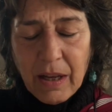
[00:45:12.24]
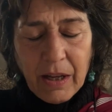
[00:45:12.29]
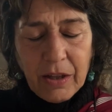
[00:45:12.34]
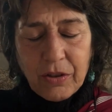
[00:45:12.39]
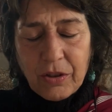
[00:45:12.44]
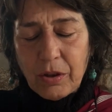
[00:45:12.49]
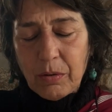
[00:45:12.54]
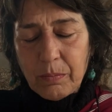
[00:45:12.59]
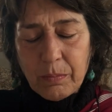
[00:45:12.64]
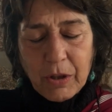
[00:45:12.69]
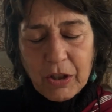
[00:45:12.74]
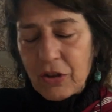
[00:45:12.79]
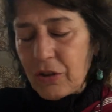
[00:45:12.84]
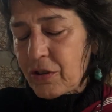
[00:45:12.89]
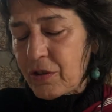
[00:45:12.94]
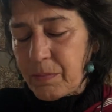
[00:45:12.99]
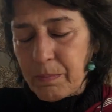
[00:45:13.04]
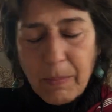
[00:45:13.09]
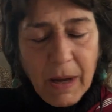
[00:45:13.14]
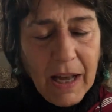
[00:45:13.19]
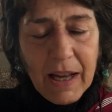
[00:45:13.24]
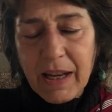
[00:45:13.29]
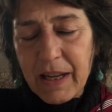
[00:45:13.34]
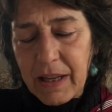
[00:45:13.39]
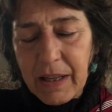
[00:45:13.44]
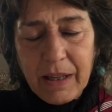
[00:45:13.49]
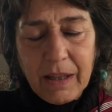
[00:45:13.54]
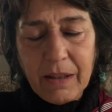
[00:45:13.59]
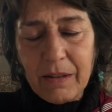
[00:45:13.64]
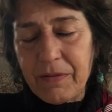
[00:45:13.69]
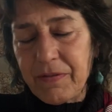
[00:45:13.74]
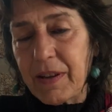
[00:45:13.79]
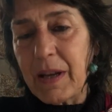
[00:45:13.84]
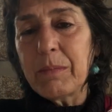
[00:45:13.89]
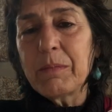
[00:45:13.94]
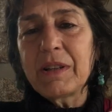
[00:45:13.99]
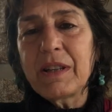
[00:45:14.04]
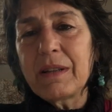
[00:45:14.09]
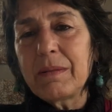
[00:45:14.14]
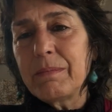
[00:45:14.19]
so much my
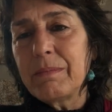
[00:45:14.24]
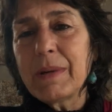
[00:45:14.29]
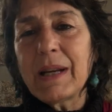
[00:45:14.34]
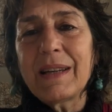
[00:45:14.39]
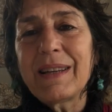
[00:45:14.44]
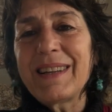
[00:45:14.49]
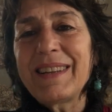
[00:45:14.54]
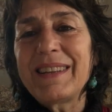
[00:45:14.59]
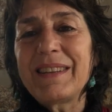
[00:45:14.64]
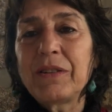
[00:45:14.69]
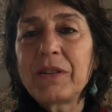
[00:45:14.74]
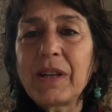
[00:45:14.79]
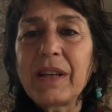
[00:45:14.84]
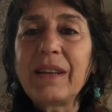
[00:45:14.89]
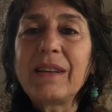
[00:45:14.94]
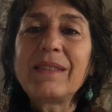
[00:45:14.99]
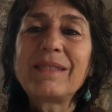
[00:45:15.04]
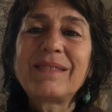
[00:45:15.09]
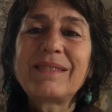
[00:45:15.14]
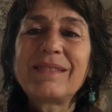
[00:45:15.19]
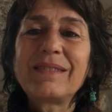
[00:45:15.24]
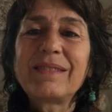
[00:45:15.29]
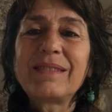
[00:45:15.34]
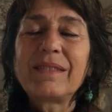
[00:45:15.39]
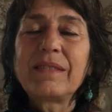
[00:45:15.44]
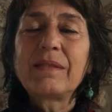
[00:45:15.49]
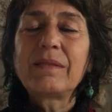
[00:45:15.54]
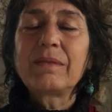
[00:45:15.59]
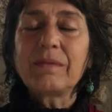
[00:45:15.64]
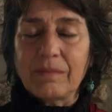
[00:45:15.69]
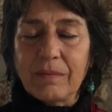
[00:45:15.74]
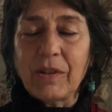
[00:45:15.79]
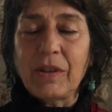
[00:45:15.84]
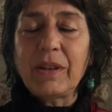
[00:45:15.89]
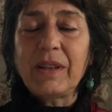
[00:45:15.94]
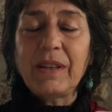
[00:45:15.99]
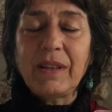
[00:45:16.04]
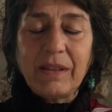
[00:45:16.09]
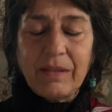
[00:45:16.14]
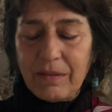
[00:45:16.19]
family and my,
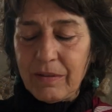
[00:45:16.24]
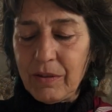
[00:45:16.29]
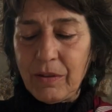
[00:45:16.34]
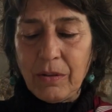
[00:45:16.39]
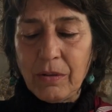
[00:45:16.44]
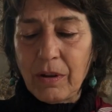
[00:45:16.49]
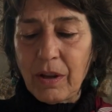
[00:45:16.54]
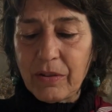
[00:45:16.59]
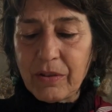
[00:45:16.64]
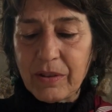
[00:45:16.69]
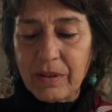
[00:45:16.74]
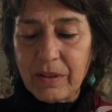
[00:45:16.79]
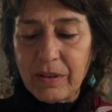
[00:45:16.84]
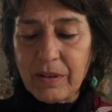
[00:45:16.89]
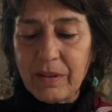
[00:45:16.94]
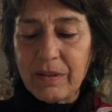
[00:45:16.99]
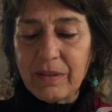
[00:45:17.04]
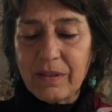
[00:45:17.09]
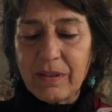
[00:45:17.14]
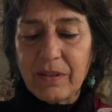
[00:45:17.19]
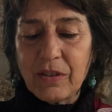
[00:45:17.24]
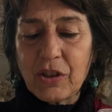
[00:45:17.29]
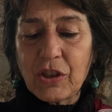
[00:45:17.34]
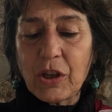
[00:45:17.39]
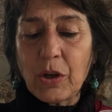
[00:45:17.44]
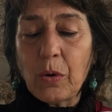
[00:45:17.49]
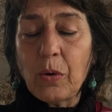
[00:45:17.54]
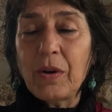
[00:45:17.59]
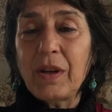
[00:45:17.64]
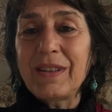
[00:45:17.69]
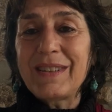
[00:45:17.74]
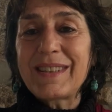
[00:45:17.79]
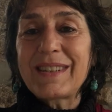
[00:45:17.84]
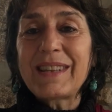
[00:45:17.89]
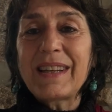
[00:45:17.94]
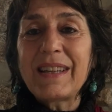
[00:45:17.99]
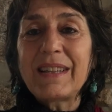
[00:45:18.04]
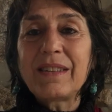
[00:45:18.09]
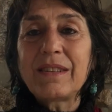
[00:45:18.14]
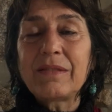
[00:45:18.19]
okay, you lost it. So
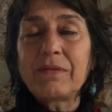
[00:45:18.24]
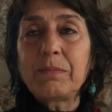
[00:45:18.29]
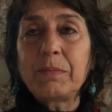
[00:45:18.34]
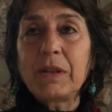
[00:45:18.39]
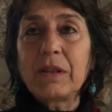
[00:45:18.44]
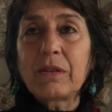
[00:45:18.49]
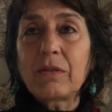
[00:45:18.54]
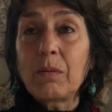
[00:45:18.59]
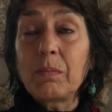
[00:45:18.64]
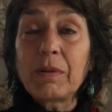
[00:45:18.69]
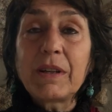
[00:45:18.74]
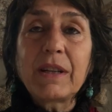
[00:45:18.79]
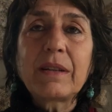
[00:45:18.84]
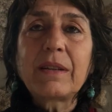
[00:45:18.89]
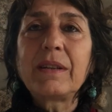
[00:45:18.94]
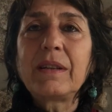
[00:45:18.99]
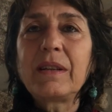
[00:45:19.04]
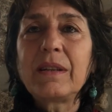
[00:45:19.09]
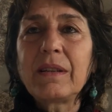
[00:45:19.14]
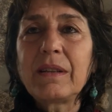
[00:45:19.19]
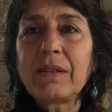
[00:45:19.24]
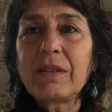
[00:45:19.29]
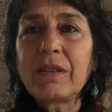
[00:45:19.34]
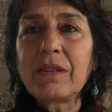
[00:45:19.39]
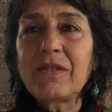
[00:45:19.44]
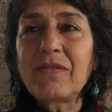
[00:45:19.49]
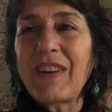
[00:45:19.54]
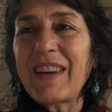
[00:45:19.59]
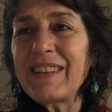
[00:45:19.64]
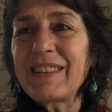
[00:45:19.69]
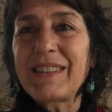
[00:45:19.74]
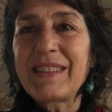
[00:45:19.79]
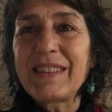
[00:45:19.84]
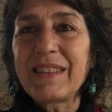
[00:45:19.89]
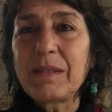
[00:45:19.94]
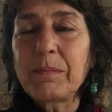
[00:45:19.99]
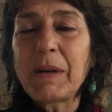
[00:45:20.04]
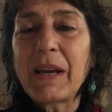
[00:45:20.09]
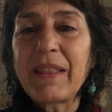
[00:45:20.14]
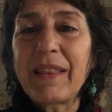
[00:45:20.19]
instead of being completely
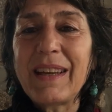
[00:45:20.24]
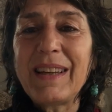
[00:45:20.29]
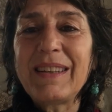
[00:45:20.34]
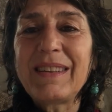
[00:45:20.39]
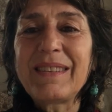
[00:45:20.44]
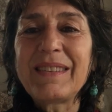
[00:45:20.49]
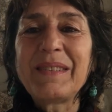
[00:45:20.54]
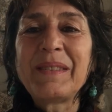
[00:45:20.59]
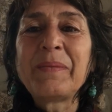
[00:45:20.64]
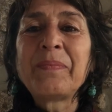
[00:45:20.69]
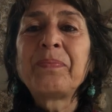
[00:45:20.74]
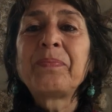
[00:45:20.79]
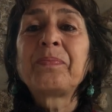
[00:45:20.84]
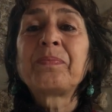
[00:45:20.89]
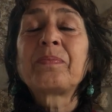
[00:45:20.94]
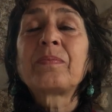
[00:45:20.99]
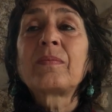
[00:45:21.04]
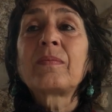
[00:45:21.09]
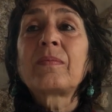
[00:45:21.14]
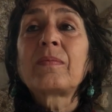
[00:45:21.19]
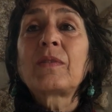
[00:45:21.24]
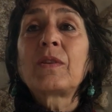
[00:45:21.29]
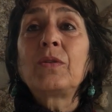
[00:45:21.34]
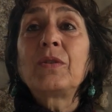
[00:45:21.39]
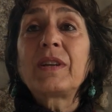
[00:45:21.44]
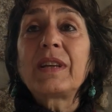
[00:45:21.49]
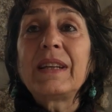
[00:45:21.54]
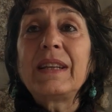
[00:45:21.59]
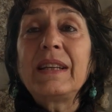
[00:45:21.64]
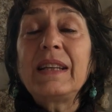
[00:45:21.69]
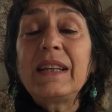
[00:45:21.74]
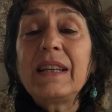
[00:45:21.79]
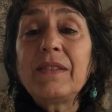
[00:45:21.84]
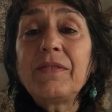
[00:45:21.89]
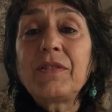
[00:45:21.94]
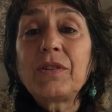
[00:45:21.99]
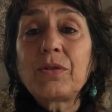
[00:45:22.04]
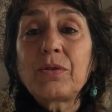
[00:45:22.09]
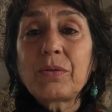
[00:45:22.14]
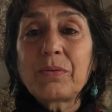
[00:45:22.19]
devastated by that, you can give
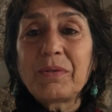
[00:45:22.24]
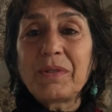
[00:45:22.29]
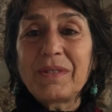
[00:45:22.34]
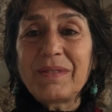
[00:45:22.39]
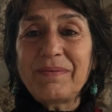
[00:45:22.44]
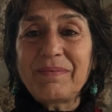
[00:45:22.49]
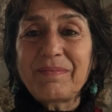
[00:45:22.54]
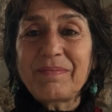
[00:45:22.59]
the jewel.